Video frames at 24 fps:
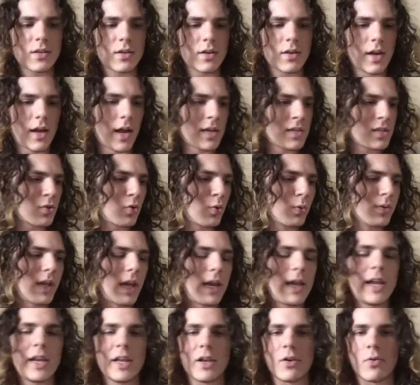As
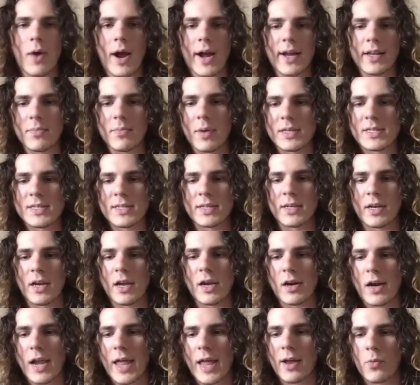Kundalini, right? But it's
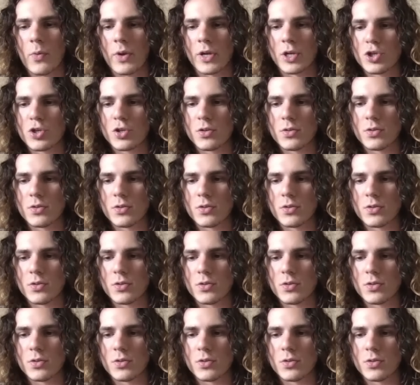another language.